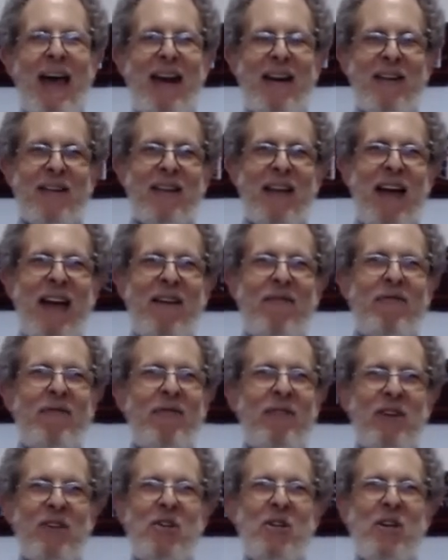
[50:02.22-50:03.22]
in life
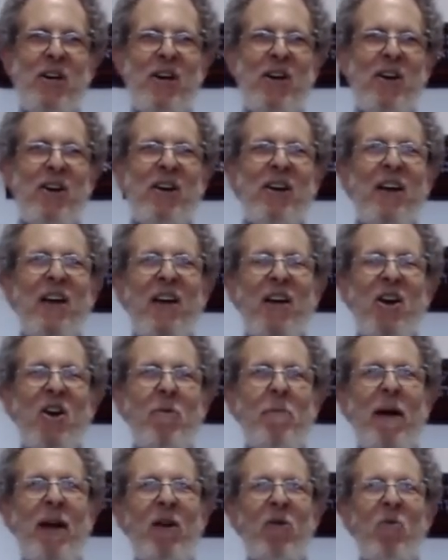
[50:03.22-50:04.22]
this year,
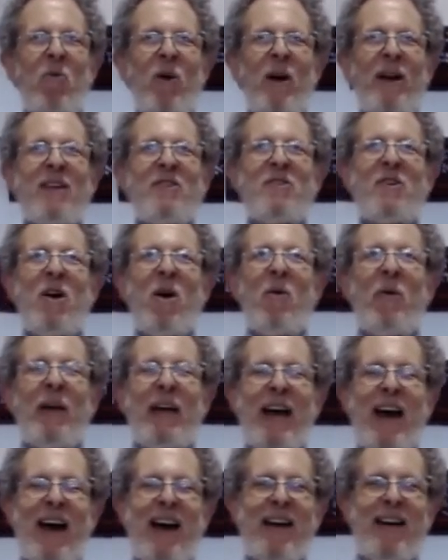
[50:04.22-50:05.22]
no matter what is
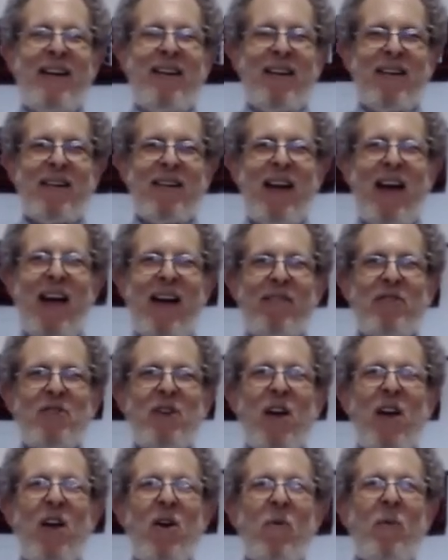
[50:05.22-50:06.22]
going on in our lives,
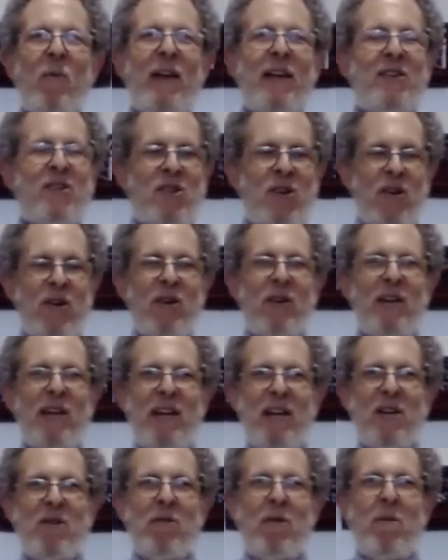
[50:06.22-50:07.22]
we certainly
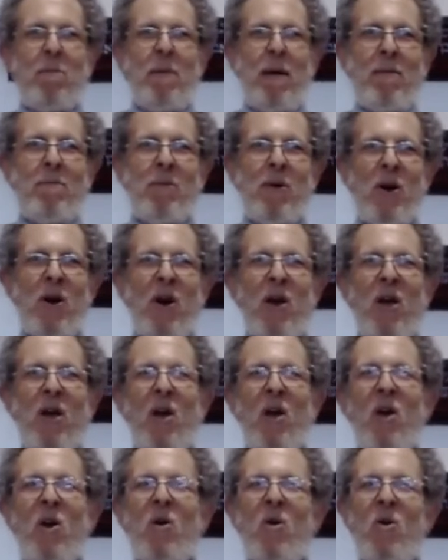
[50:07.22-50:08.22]
need to remember
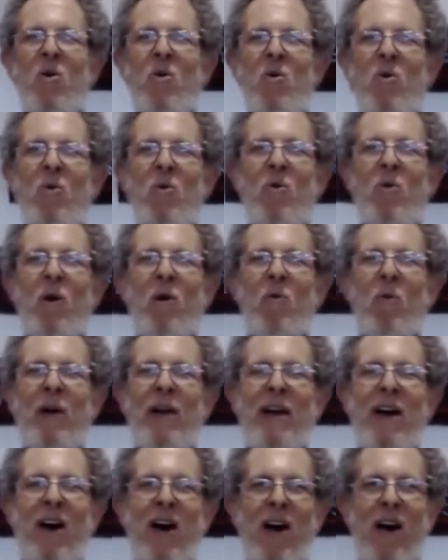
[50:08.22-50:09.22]
who
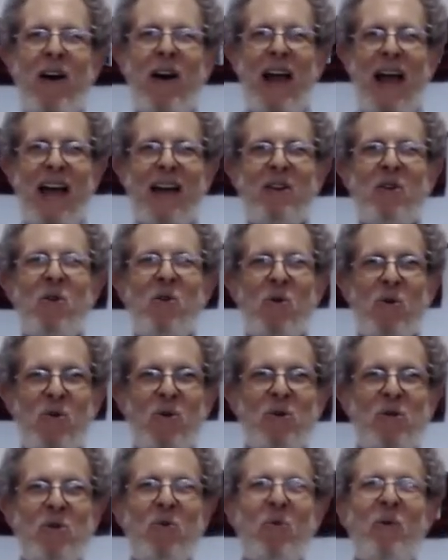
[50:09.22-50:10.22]
we are and
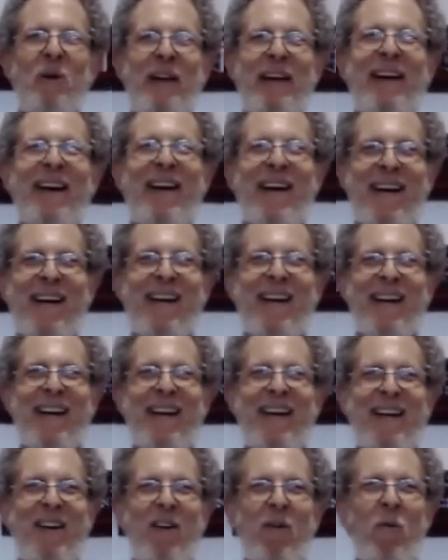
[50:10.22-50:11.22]
whose we are,
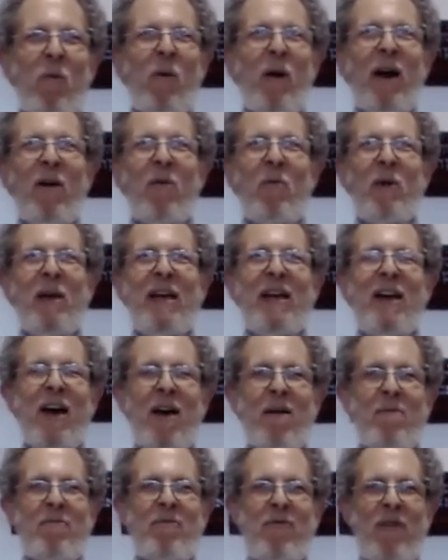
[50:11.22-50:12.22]
where we
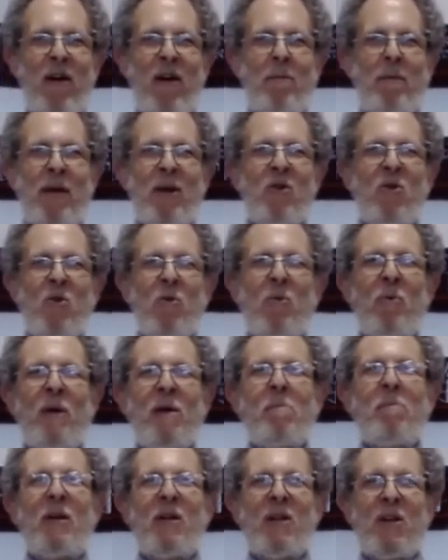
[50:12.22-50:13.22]
come from and who we
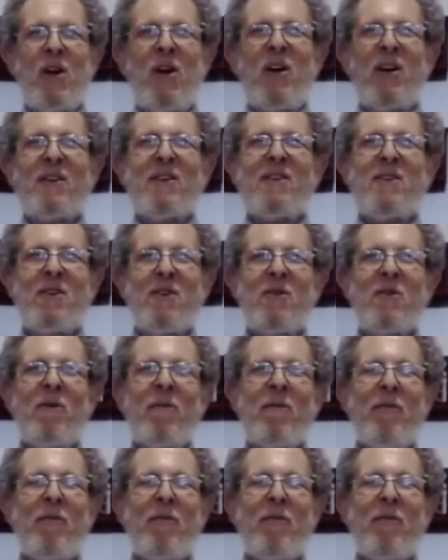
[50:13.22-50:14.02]
belong to.